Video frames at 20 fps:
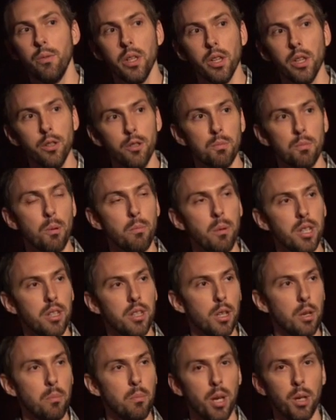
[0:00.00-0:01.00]
lose
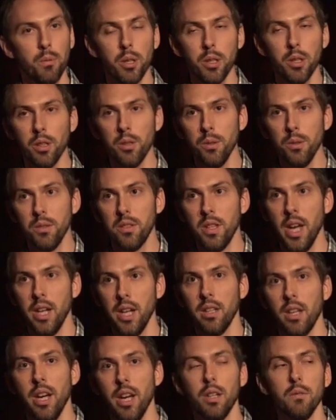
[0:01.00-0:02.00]
momentum and we lose that
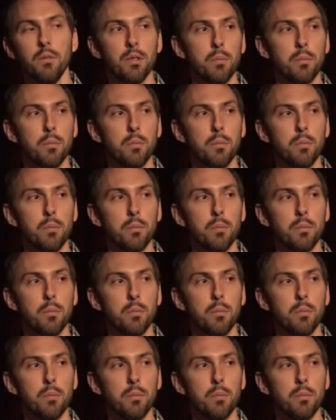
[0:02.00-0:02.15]
kind of